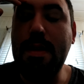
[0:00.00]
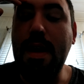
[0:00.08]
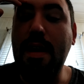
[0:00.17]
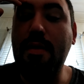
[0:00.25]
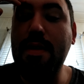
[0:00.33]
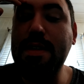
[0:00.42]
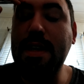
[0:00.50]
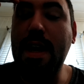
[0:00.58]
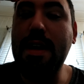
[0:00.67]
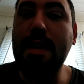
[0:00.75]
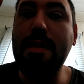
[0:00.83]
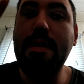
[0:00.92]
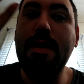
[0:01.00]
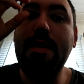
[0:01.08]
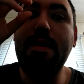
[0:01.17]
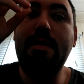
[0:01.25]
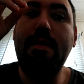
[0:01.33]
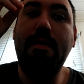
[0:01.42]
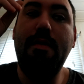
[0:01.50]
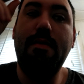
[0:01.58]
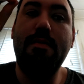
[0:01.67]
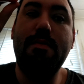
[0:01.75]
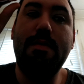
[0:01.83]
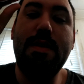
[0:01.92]
they always gotta
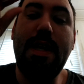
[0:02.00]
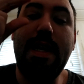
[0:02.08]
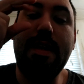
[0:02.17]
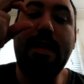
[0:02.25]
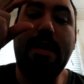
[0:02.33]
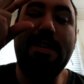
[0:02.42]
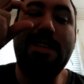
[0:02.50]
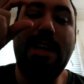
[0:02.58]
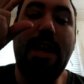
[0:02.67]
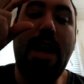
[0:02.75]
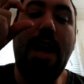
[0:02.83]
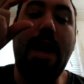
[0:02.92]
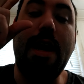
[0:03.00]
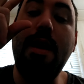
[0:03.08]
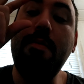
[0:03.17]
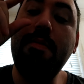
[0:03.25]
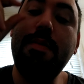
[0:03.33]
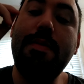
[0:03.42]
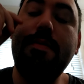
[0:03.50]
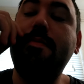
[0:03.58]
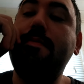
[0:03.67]
take their time